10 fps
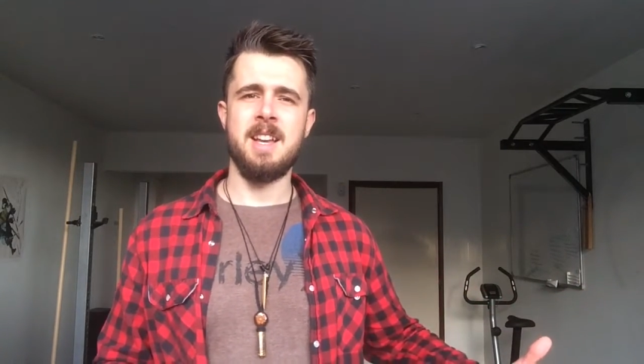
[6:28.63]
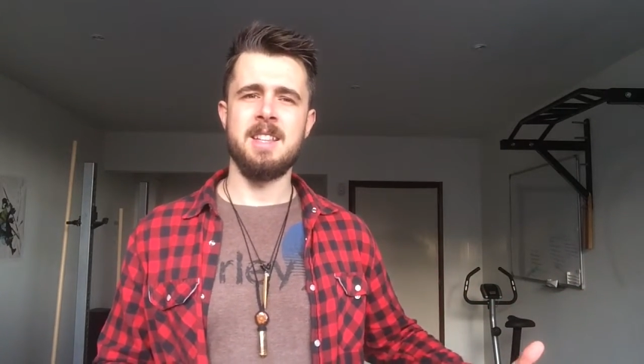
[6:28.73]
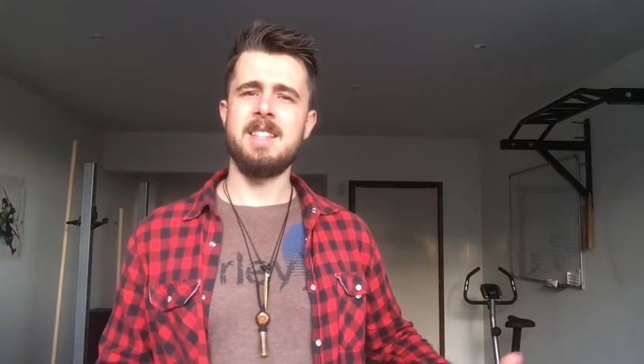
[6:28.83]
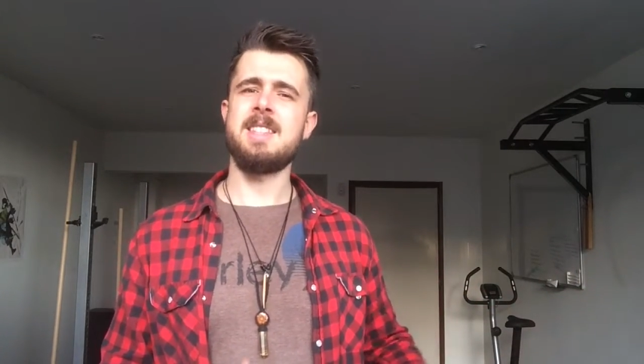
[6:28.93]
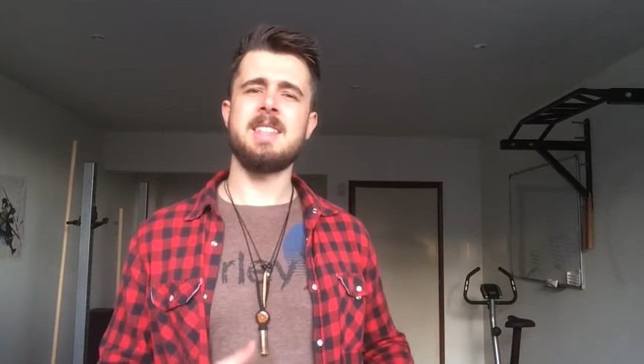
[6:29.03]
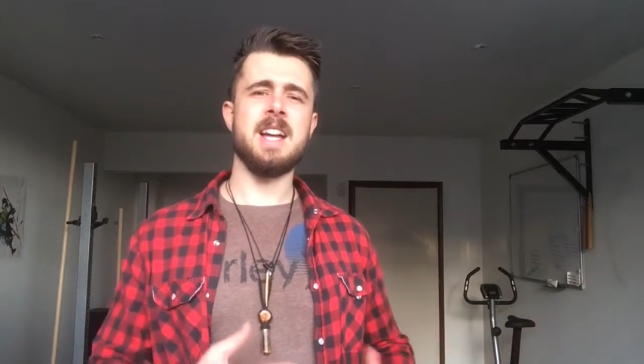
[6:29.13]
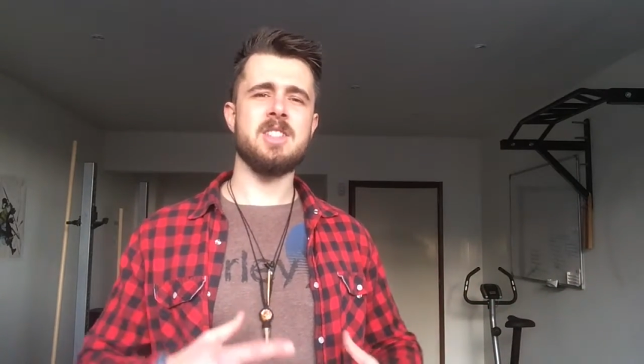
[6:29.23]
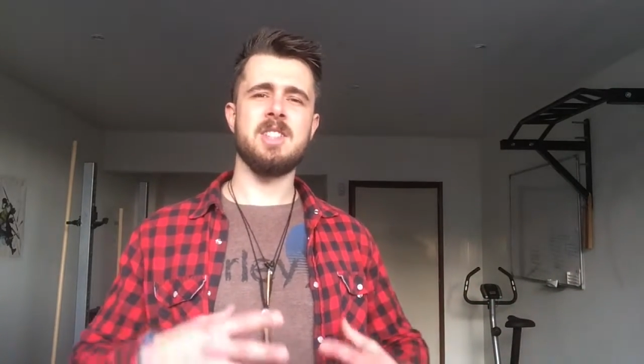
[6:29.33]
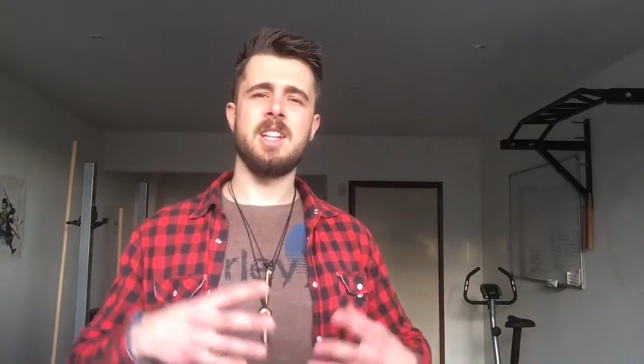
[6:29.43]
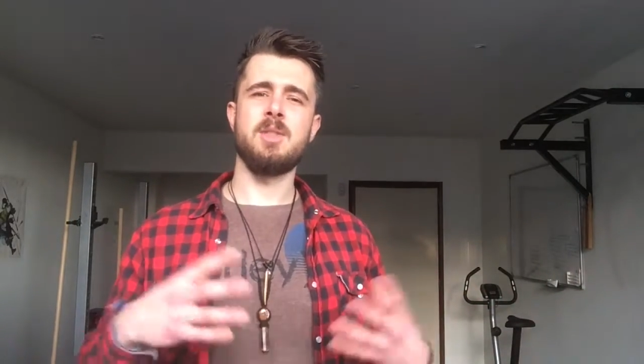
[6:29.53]
This is
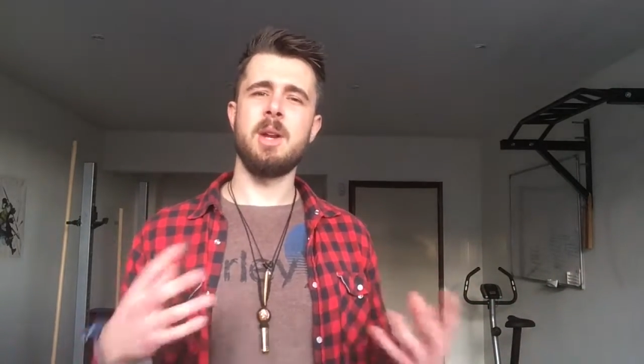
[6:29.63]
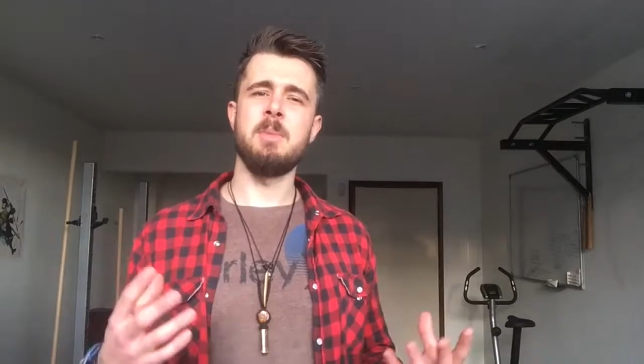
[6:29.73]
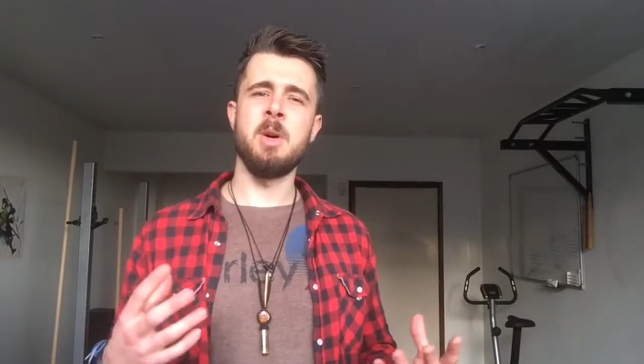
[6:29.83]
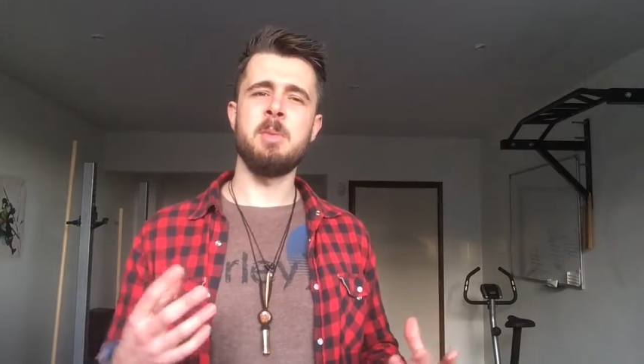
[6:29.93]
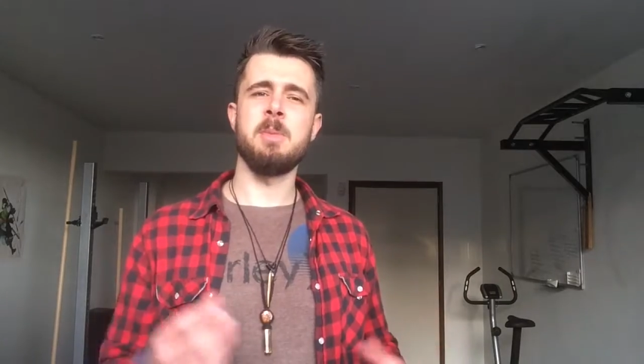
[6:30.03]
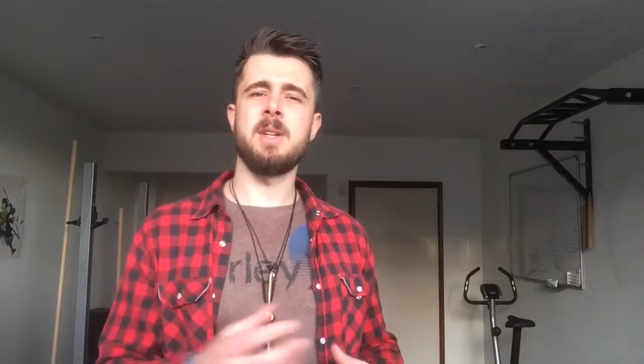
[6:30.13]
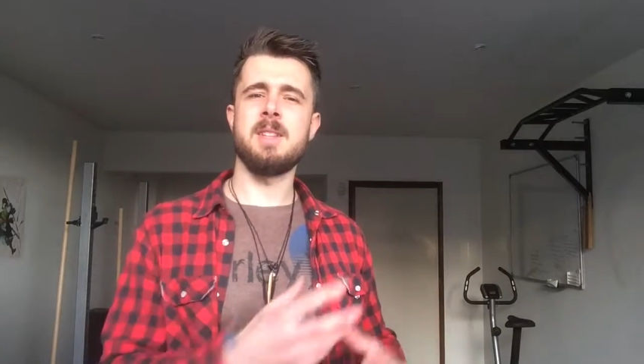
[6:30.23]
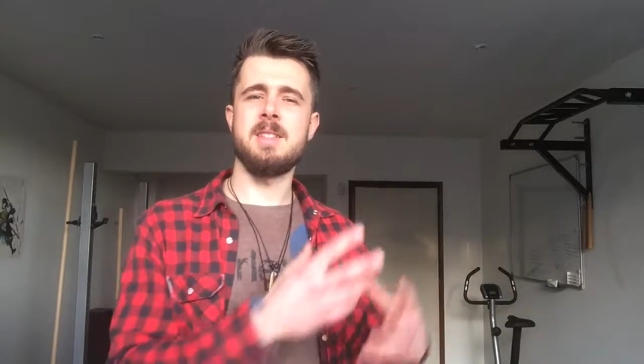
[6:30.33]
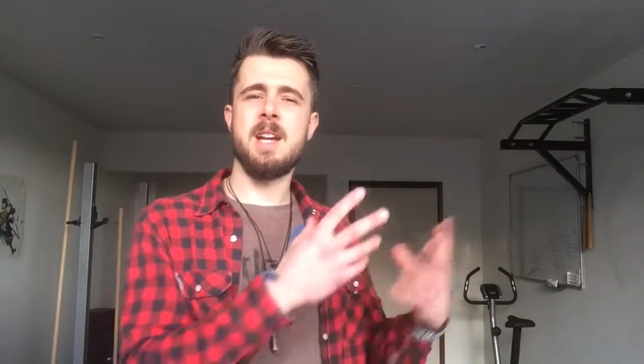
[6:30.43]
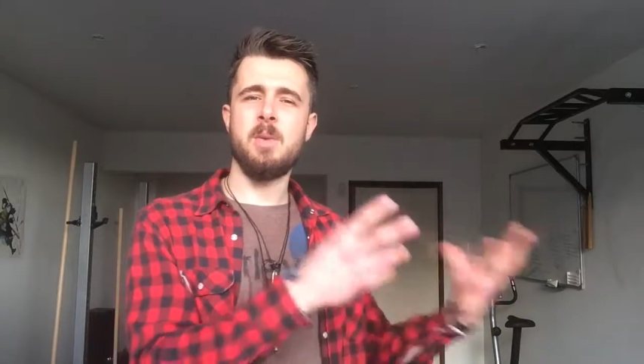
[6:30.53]
actually a great moment
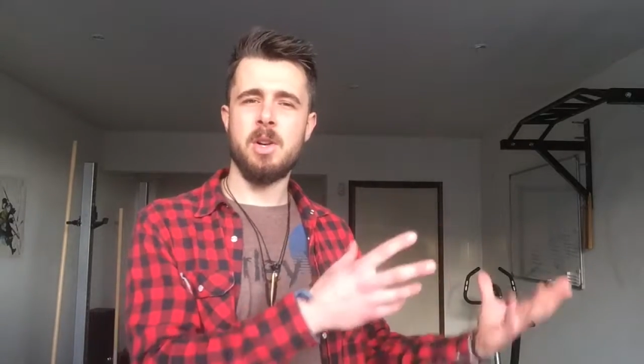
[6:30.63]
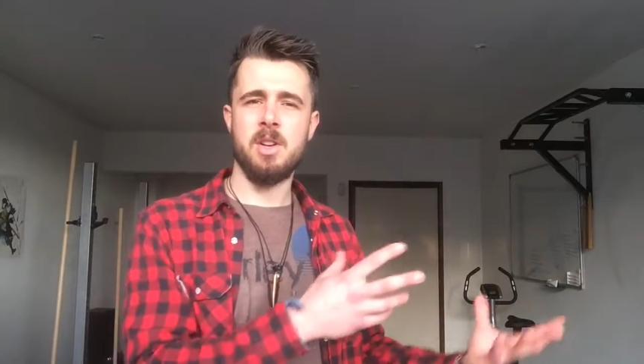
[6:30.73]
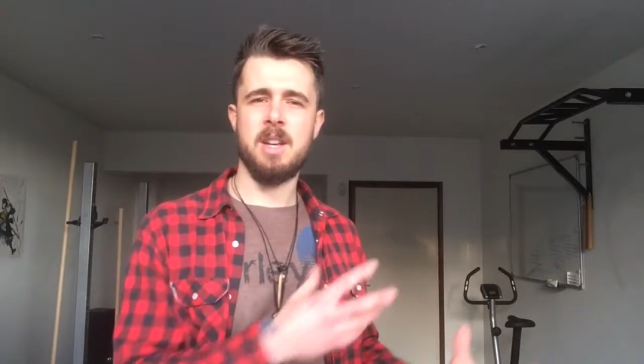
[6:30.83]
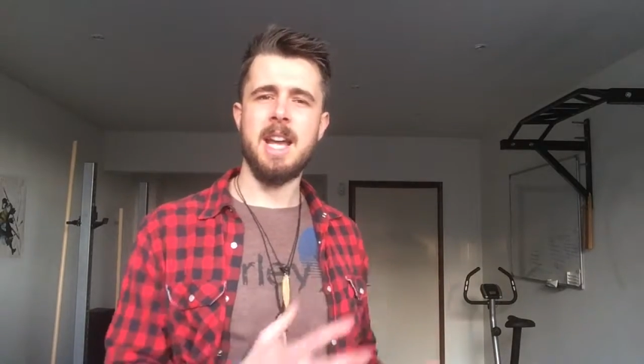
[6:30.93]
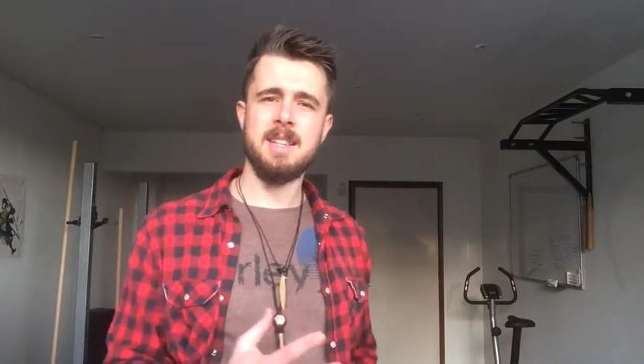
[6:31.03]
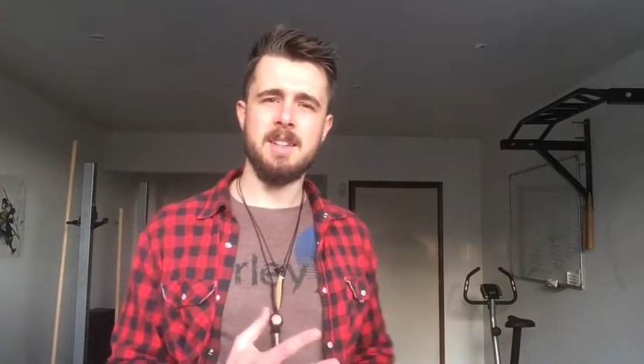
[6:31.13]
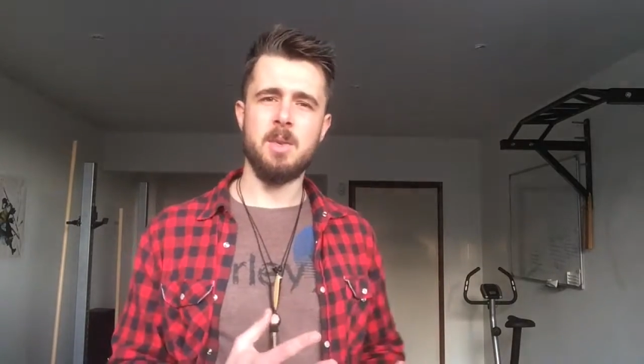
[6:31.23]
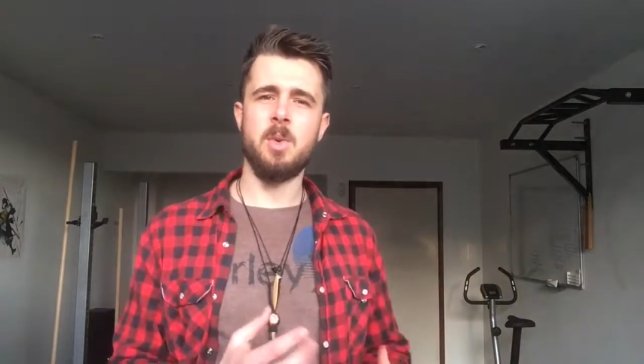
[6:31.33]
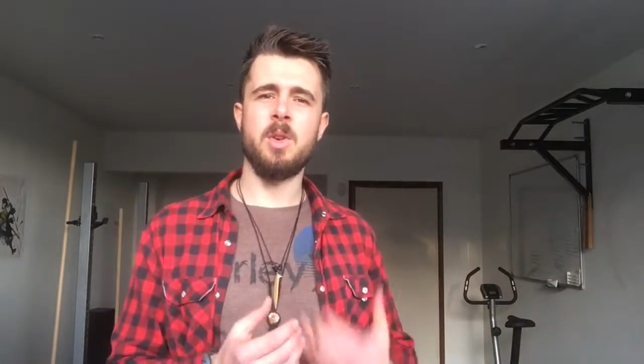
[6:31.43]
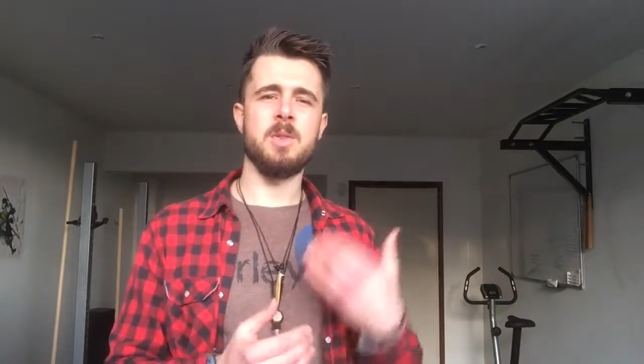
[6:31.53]
because now we're connected.
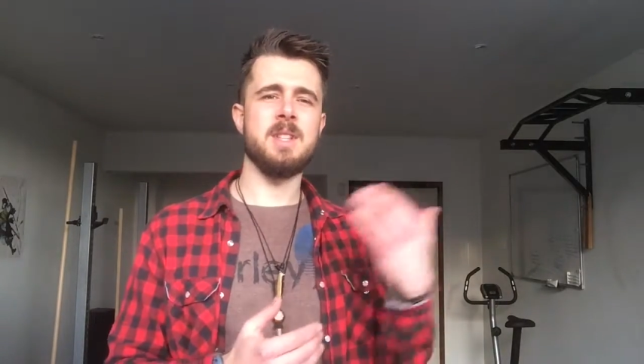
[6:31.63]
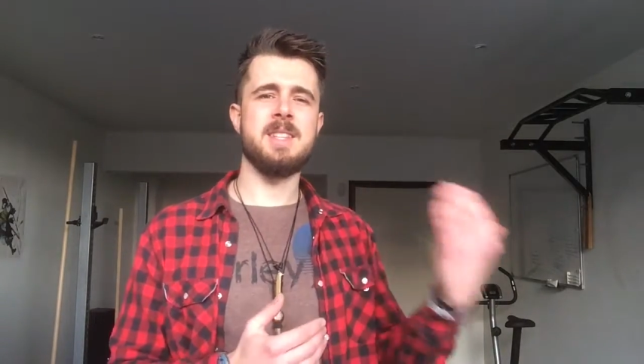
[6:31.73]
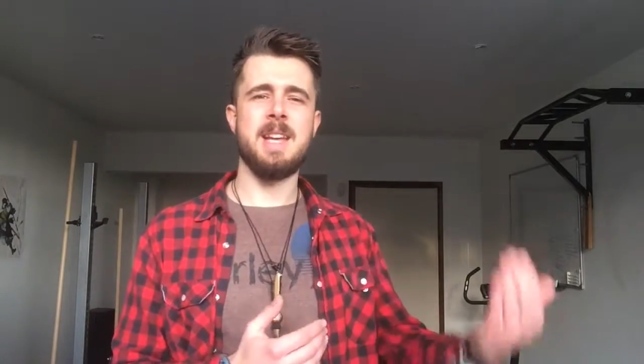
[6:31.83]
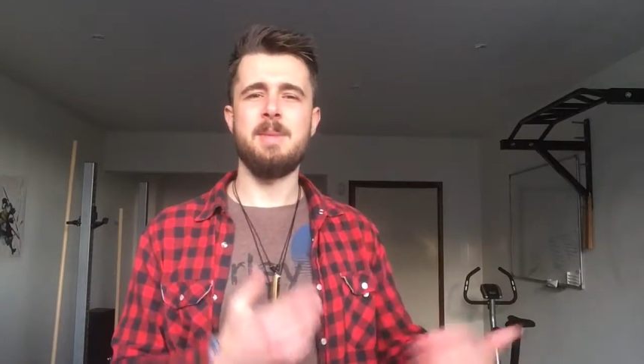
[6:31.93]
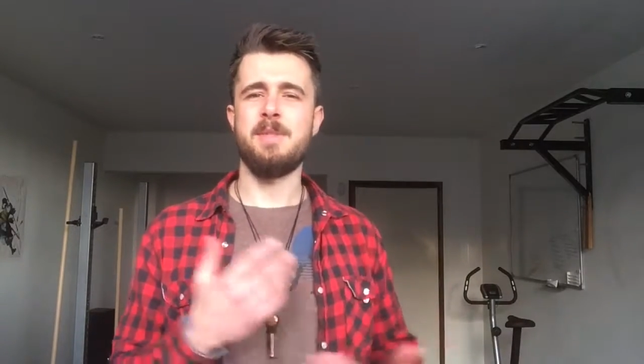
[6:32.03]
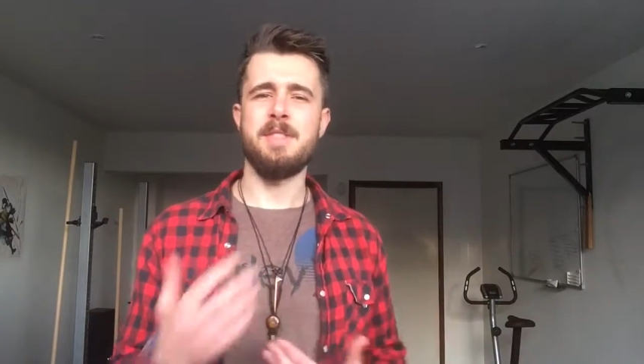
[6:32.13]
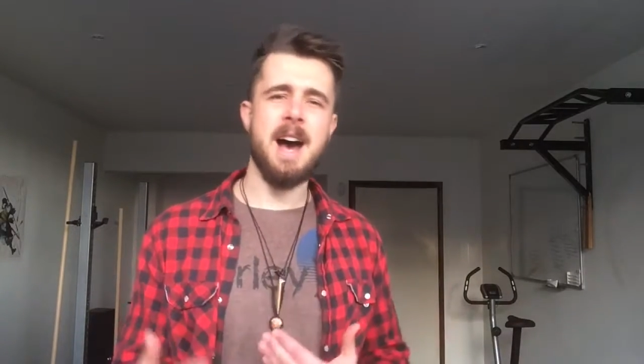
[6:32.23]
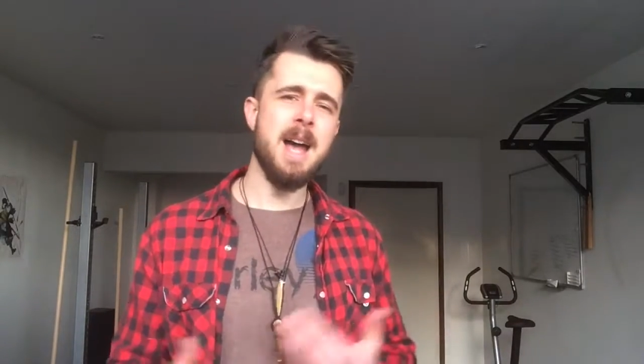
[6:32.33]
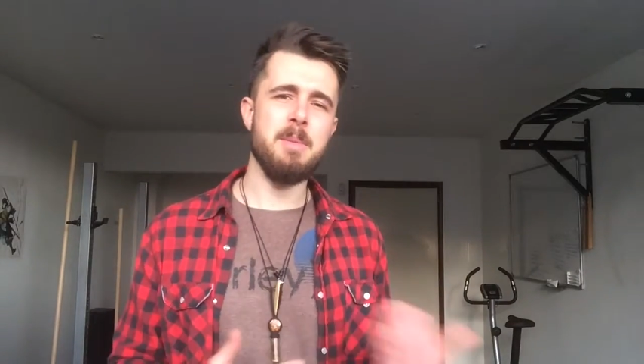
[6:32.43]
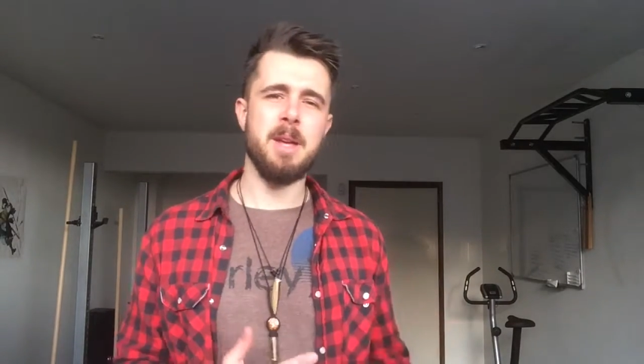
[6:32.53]
We're on the same
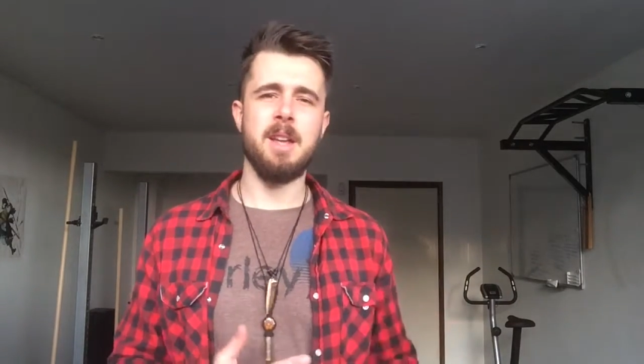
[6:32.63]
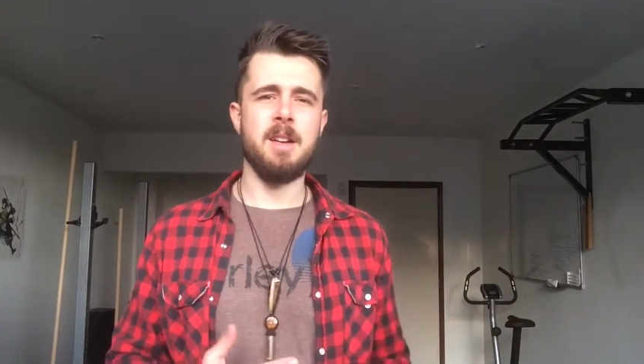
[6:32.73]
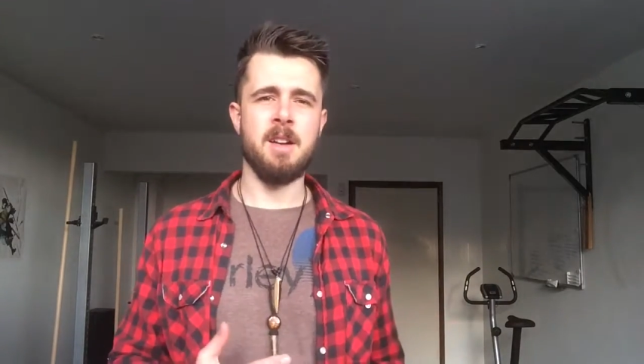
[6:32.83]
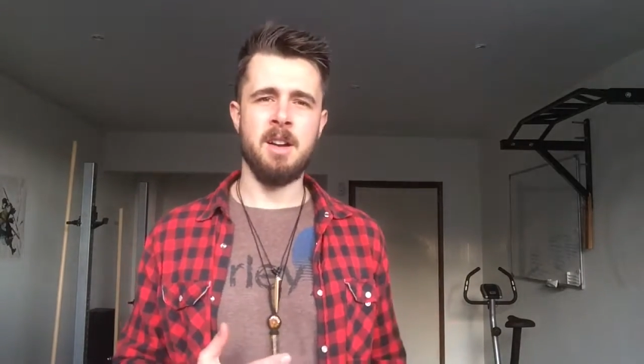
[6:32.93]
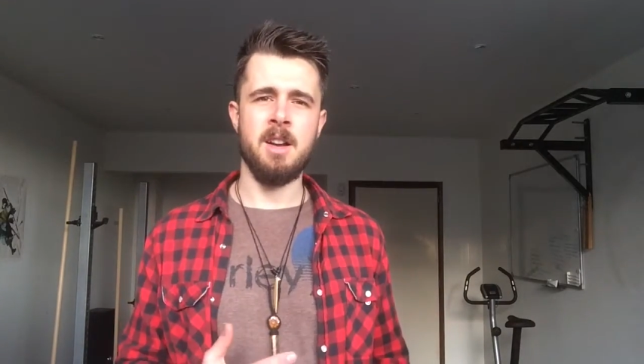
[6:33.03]
vibe here.